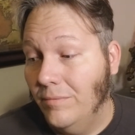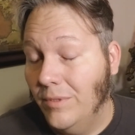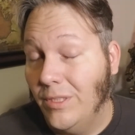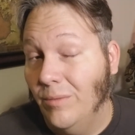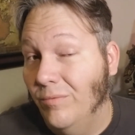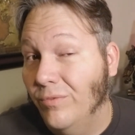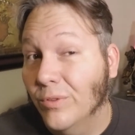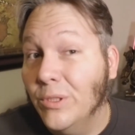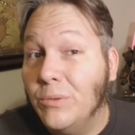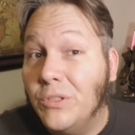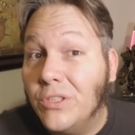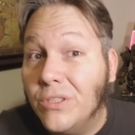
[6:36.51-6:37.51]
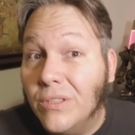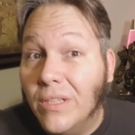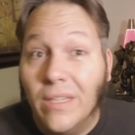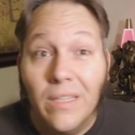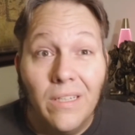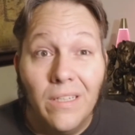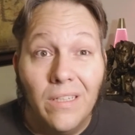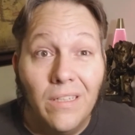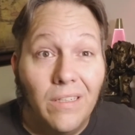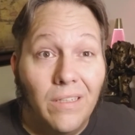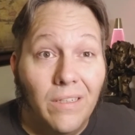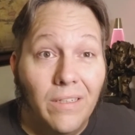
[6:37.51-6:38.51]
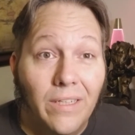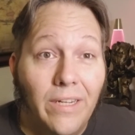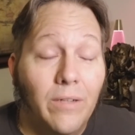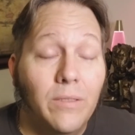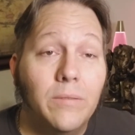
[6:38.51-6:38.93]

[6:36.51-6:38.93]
some fruits, and you know,